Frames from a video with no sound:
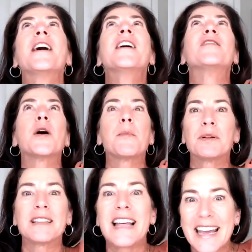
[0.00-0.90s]
The
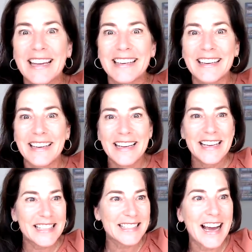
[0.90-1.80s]
plane is
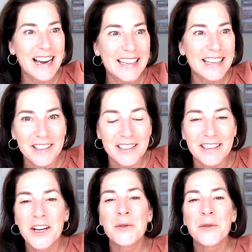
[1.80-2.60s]
not here.